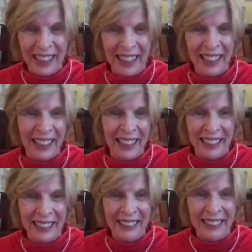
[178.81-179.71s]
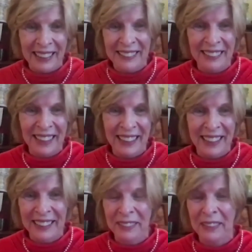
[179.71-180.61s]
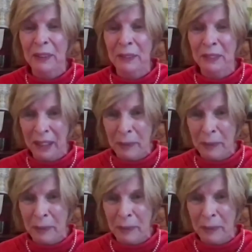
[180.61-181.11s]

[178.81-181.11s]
And I said, and there's a little time